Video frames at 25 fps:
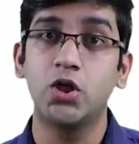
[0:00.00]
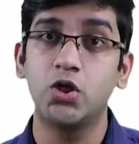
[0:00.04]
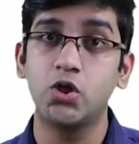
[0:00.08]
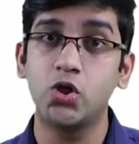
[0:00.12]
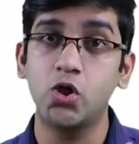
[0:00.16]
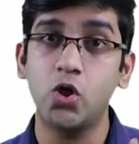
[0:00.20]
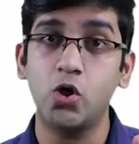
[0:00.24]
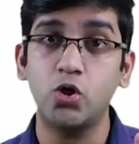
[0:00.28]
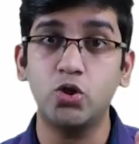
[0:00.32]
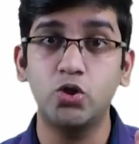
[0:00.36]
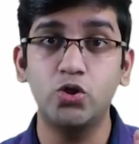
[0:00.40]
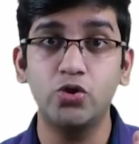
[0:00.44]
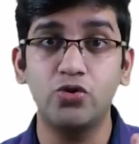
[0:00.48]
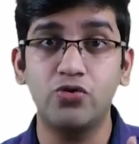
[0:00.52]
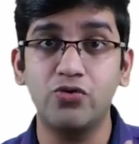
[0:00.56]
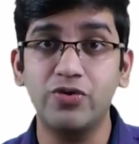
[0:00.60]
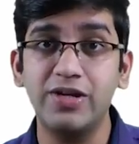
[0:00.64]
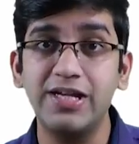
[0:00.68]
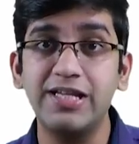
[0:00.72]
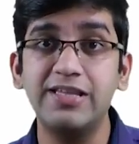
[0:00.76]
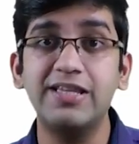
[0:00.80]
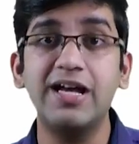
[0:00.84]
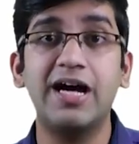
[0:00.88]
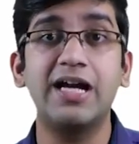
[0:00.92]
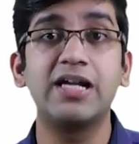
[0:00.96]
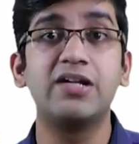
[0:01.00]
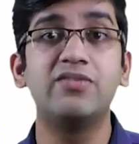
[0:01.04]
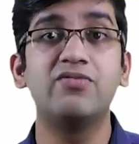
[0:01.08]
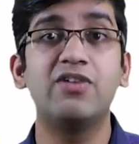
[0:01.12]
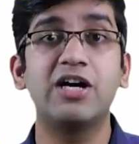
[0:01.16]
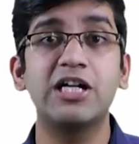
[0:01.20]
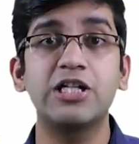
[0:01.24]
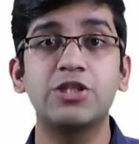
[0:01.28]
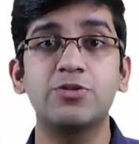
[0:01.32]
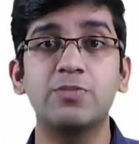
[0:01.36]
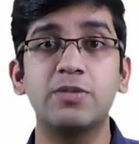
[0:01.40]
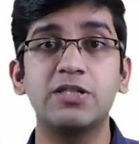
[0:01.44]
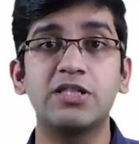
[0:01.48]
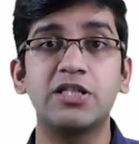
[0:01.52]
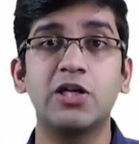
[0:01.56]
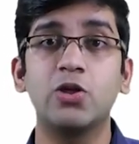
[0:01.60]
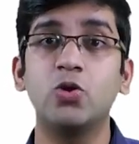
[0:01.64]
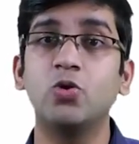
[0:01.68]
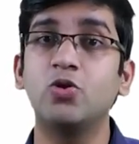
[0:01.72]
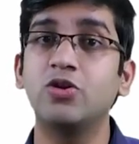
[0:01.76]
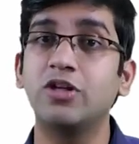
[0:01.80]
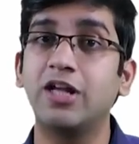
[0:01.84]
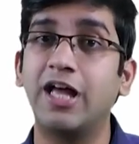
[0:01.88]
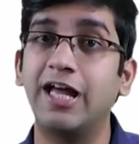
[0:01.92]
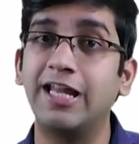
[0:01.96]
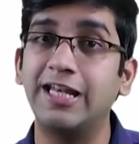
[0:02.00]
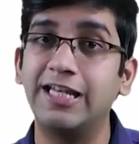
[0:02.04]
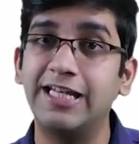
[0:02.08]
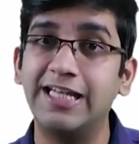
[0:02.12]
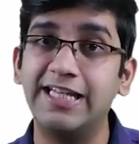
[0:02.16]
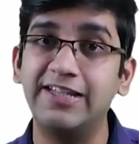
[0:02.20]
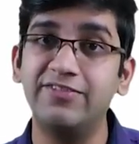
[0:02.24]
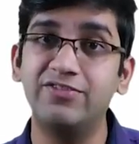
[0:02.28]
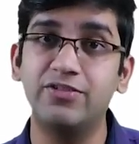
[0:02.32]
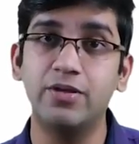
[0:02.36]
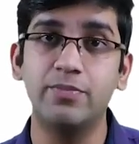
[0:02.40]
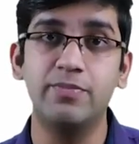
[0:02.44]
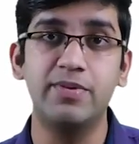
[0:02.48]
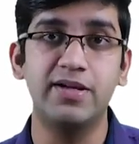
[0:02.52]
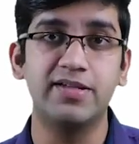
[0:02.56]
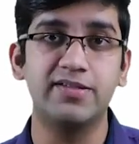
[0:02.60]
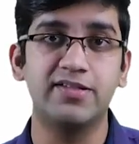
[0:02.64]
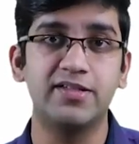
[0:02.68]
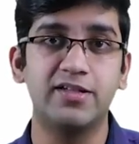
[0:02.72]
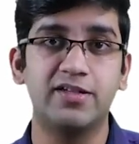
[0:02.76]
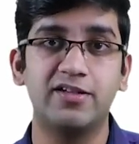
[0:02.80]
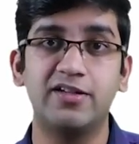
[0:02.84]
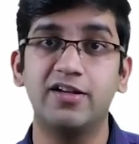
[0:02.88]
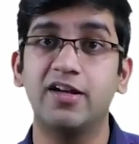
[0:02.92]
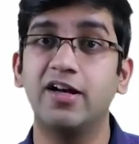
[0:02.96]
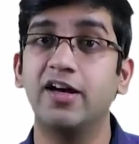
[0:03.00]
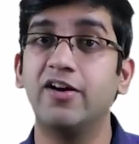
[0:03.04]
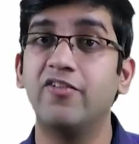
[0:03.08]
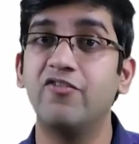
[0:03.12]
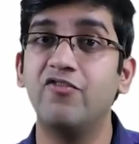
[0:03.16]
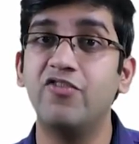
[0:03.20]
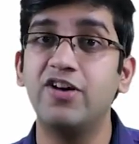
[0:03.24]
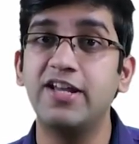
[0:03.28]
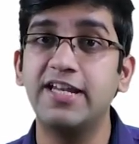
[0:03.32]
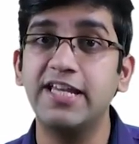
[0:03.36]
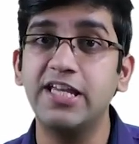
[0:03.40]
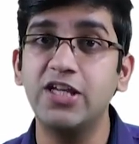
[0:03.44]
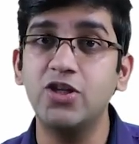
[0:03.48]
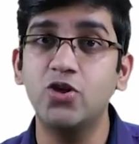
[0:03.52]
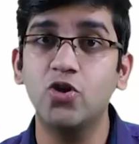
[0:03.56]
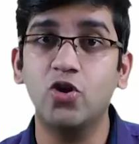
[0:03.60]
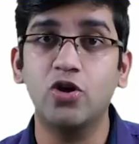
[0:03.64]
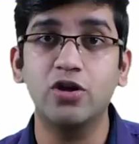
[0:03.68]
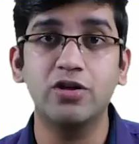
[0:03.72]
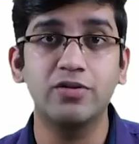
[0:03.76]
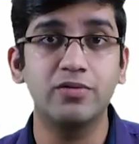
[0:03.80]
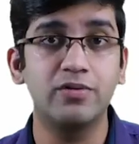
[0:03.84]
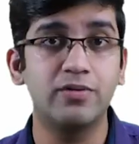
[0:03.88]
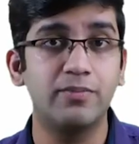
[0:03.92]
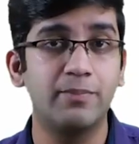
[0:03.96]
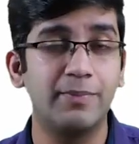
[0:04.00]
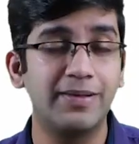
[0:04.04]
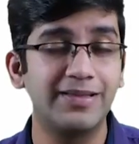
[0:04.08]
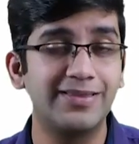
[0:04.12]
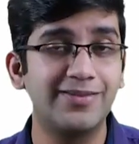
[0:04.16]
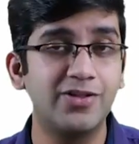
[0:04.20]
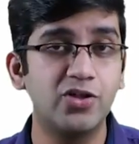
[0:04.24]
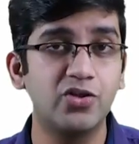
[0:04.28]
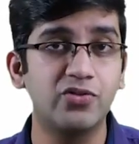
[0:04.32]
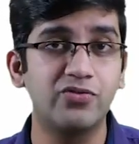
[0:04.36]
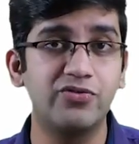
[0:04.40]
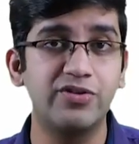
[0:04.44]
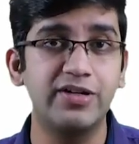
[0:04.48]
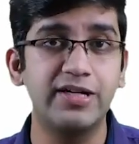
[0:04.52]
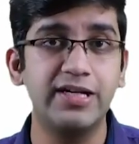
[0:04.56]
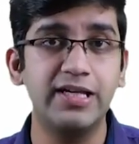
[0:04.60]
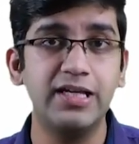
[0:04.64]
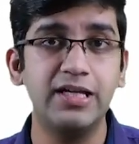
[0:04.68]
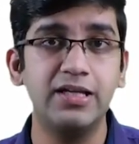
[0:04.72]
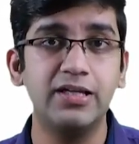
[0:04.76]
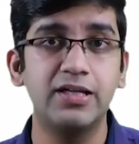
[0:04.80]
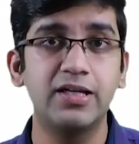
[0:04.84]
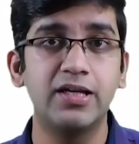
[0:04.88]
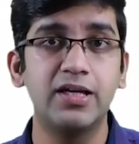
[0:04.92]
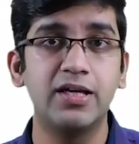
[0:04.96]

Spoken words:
not to read the advancements alone and leave the basic. A very wrong method of reading.